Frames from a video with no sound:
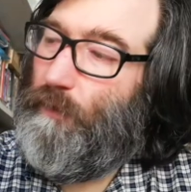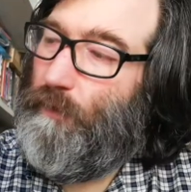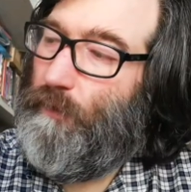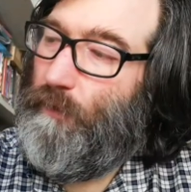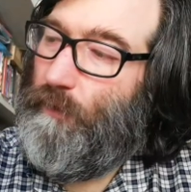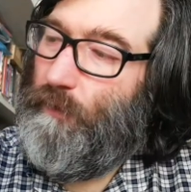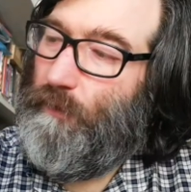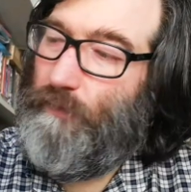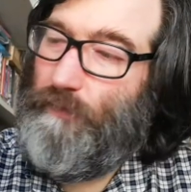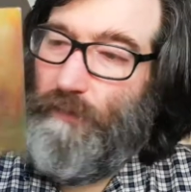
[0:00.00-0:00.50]

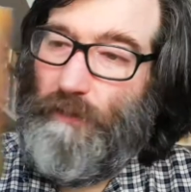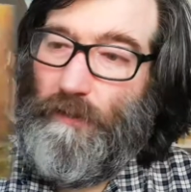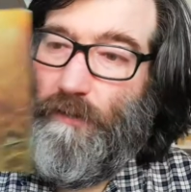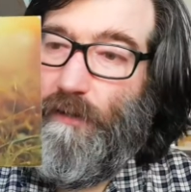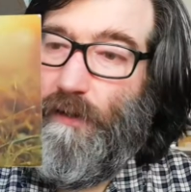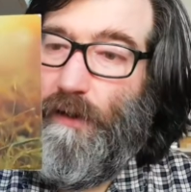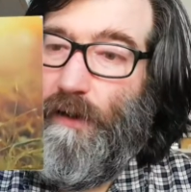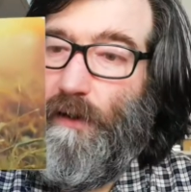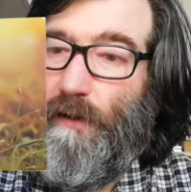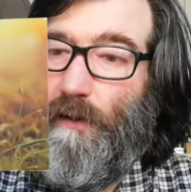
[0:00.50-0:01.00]

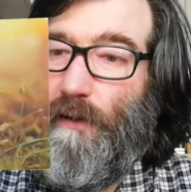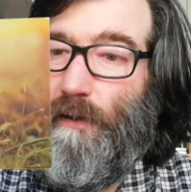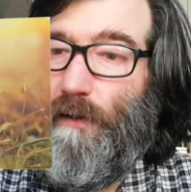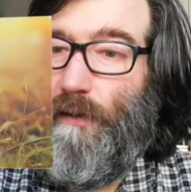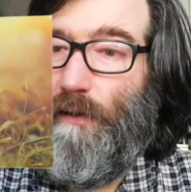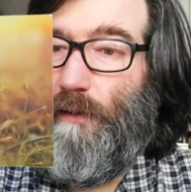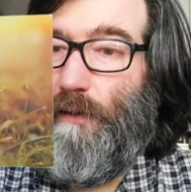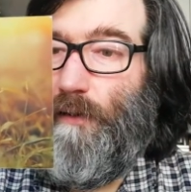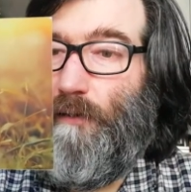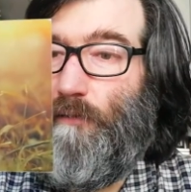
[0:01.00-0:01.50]
Sandrine
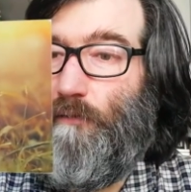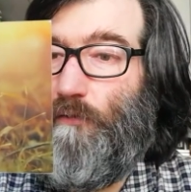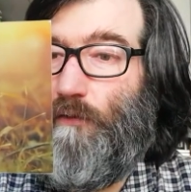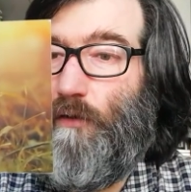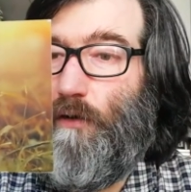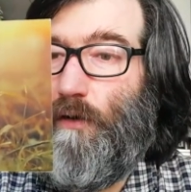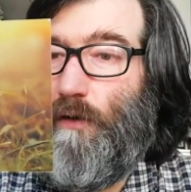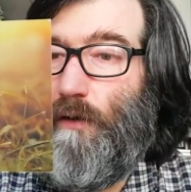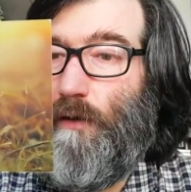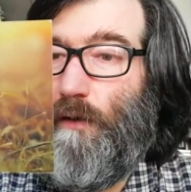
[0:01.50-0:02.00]

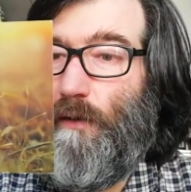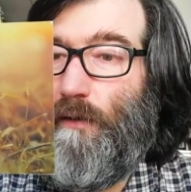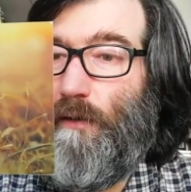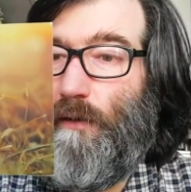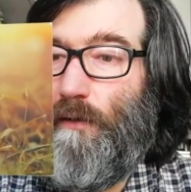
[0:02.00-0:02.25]
for